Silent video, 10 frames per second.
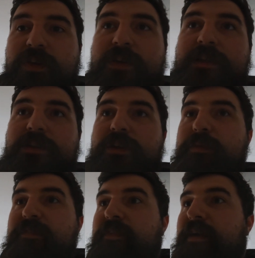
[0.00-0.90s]
circuits are going to
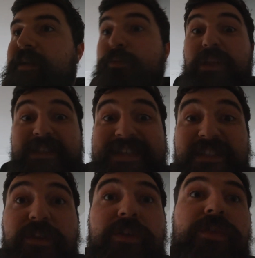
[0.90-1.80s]
be fine. And we're only
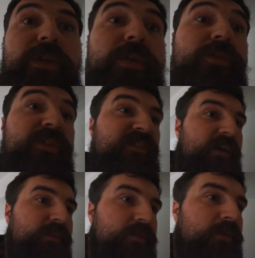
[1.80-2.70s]
testing on 100
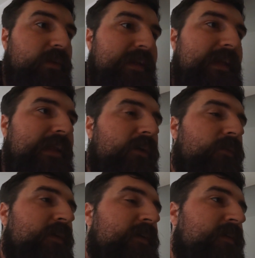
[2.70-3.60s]
volts, so we're not going to kill
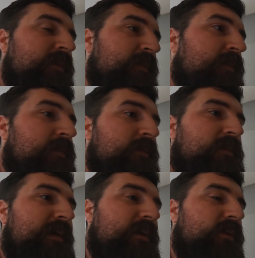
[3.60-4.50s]
out.
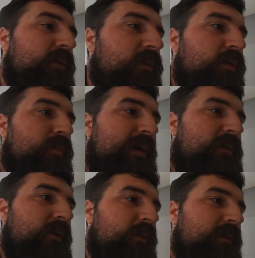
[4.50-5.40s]
So that can all go
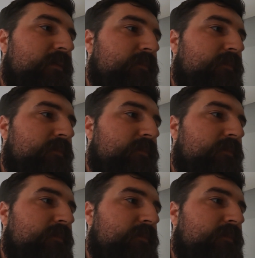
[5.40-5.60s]
back on.